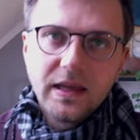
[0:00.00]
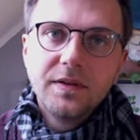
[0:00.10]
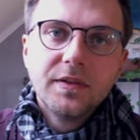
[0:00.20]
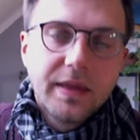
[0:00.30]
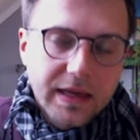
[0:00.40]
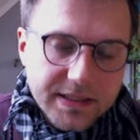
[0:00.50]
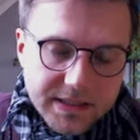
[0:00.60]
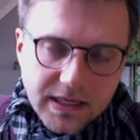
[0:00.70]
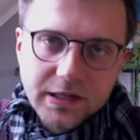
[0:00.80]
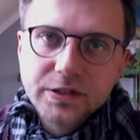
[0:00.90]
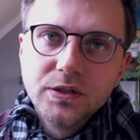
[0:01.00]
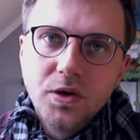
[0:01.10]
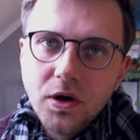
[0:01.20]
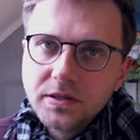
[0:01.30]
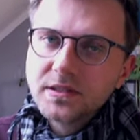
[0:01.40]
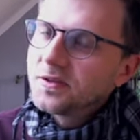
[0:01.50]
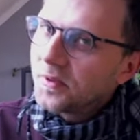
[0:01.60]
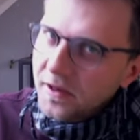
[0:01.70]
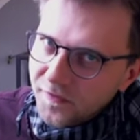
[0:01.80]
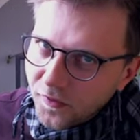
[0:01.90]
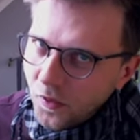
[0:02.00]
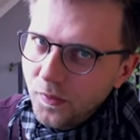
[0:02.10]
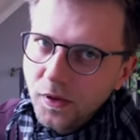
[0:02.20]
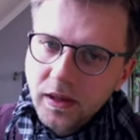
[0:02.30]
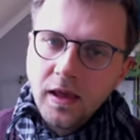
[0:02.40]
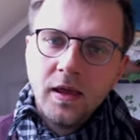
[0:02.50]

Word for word: Even this is not straightforward